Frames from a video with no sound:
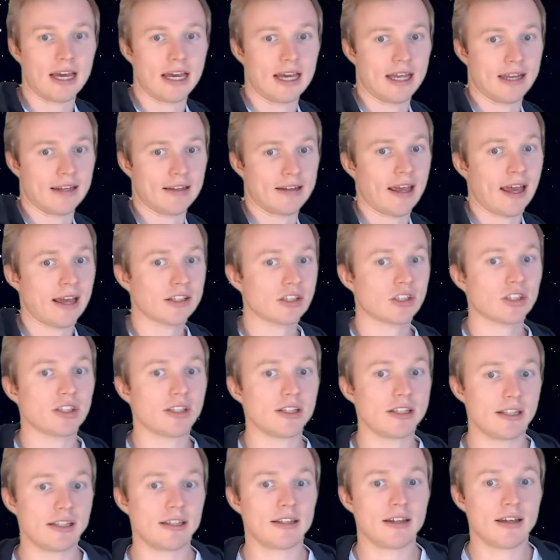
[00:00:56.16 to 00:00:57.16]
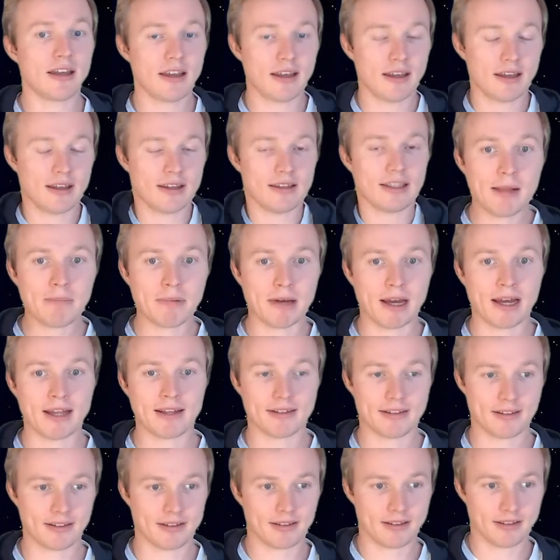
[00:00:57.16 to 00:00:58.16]
And actually help
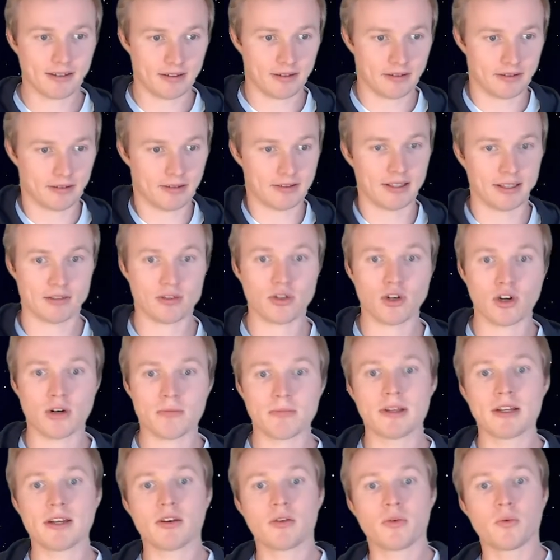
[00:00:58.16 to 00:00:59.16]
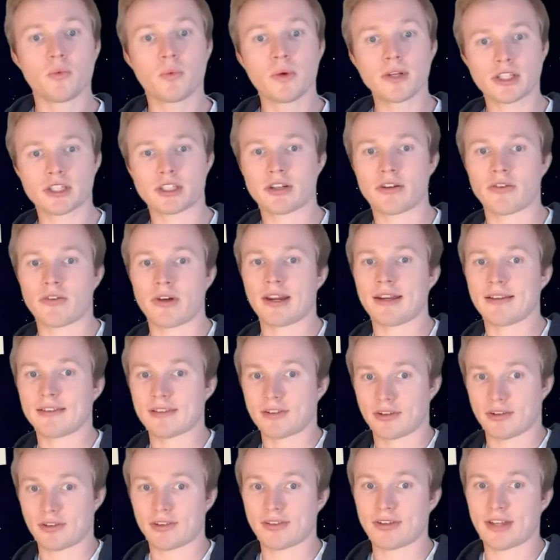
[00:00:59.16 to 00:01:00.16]
us determine which
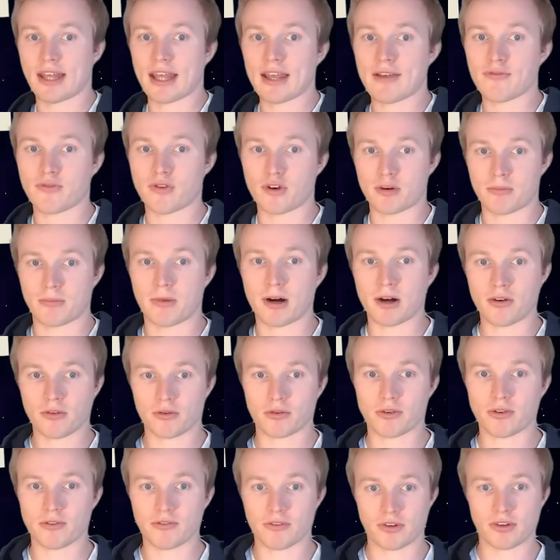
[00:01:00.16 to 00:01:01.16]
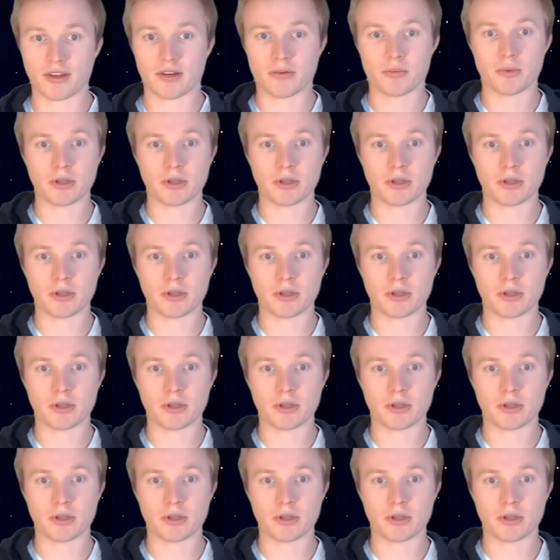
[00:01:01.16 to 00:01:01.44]
terrains are safe for Mars rovers